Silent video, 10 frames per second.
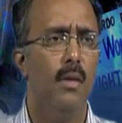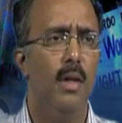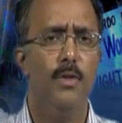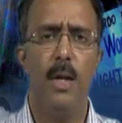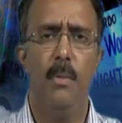a
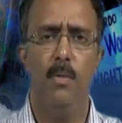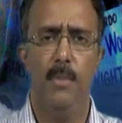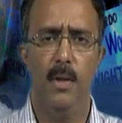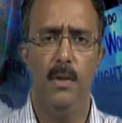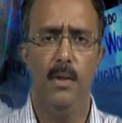tribal
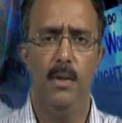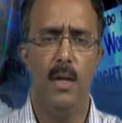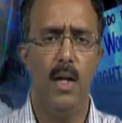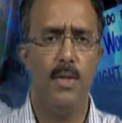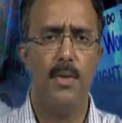woman,
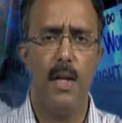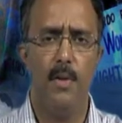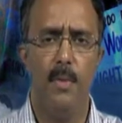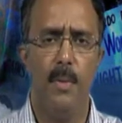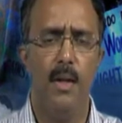as a Dalit
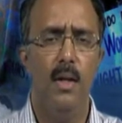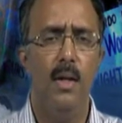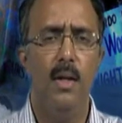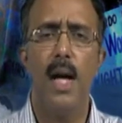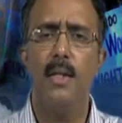woman?
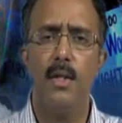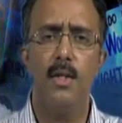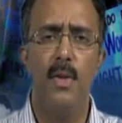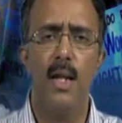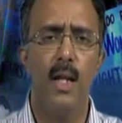The answer is
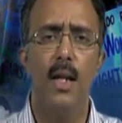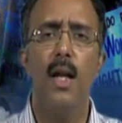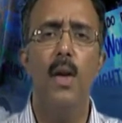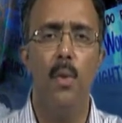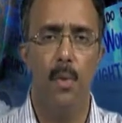very clearly
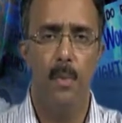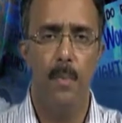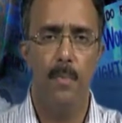no.